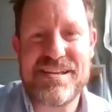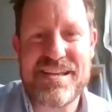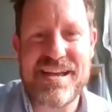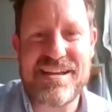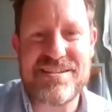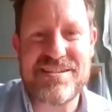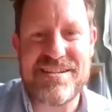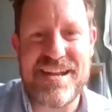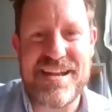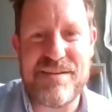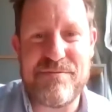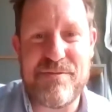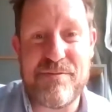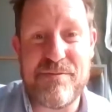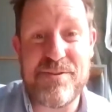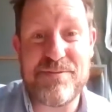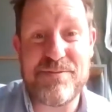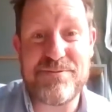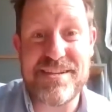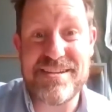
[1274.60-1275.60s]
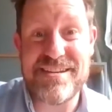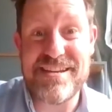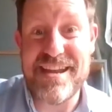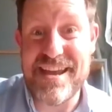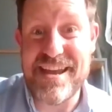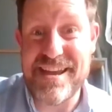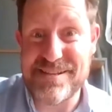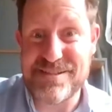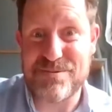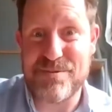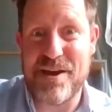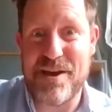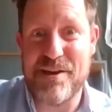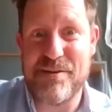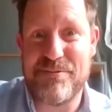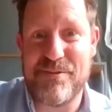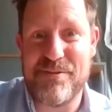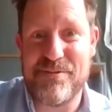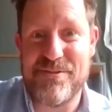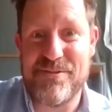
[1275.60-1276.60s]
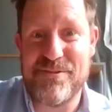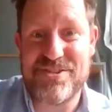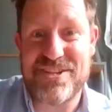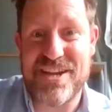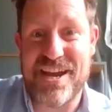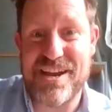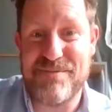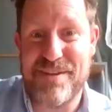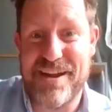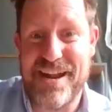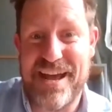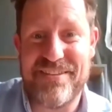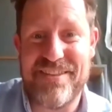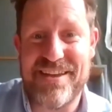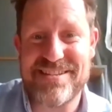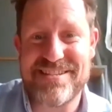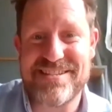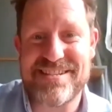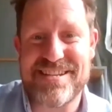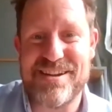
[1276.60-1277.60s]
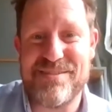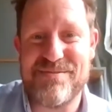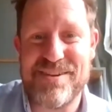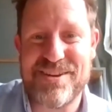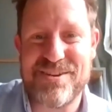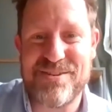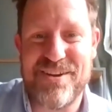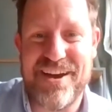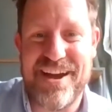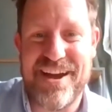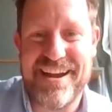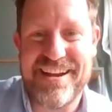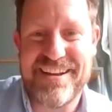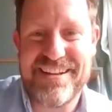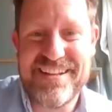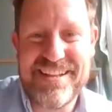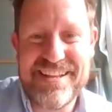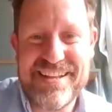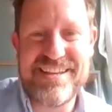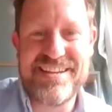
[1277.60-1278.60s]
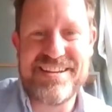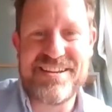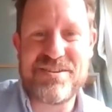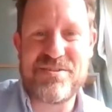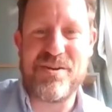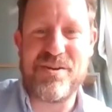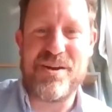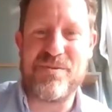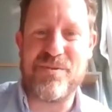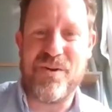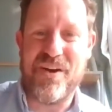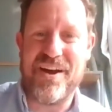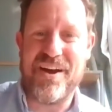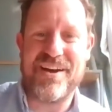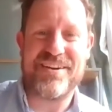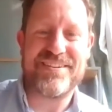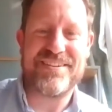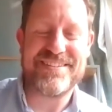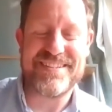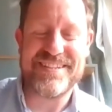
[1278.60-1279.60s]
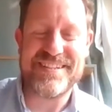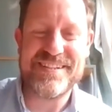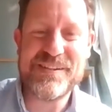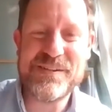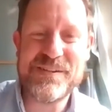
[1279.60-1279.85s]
catching that for 15 years worth of a shaman out there is going to be quite wild.